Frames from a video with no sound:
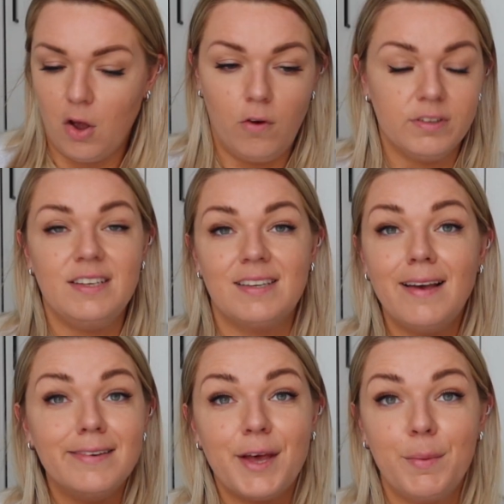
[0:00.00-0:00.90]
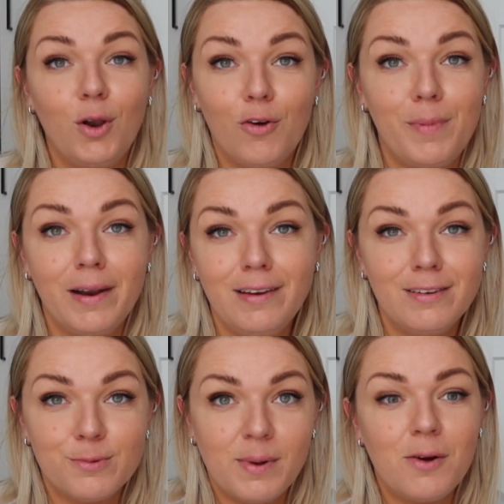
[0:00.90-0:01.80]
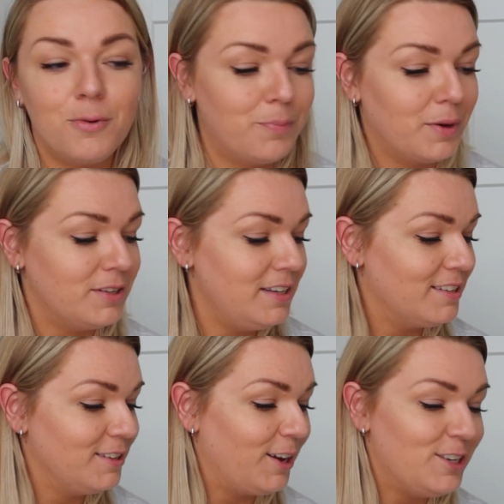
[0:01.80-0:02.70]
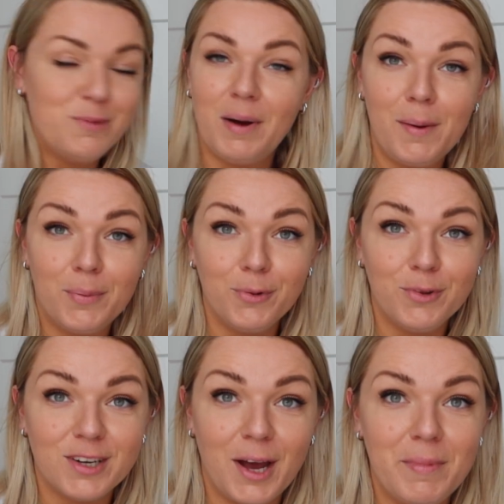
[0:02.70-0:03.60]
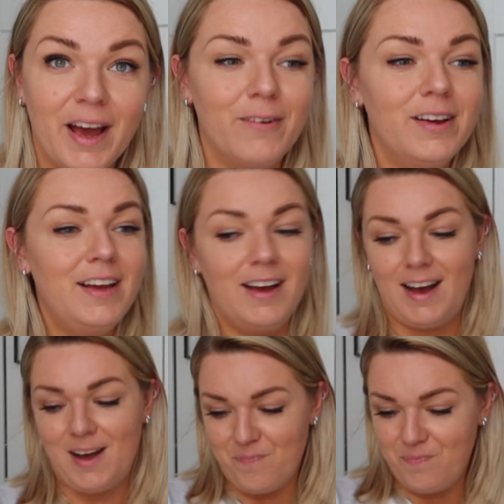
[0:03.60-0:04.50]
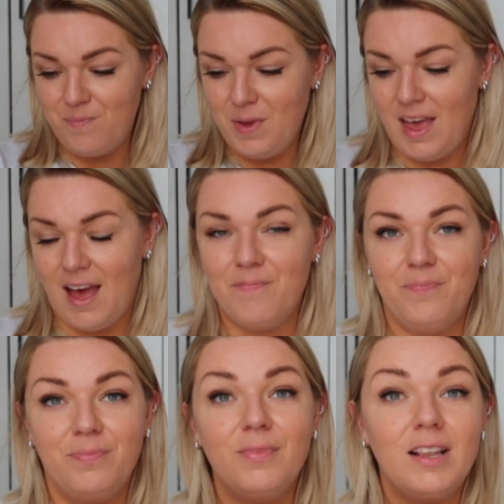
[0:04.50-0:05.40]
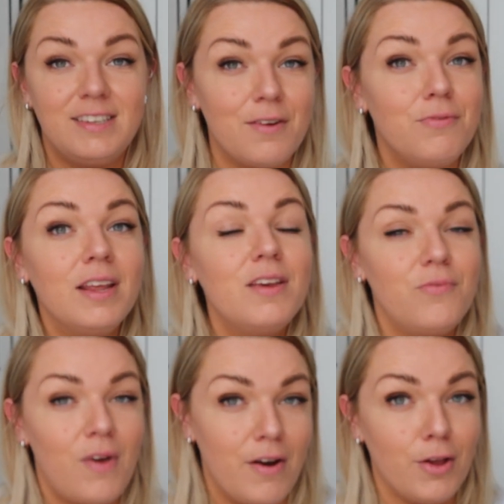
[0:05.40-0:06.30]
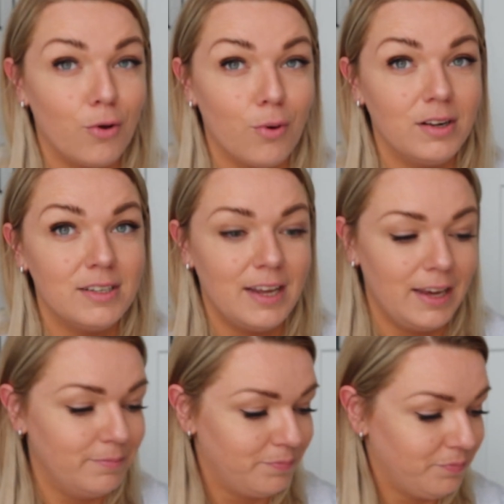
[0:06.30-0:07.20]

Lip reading: Obviously saves him a lot of money as well because he doesn't go to the barber all the time now. But yeah, definitely very good quality.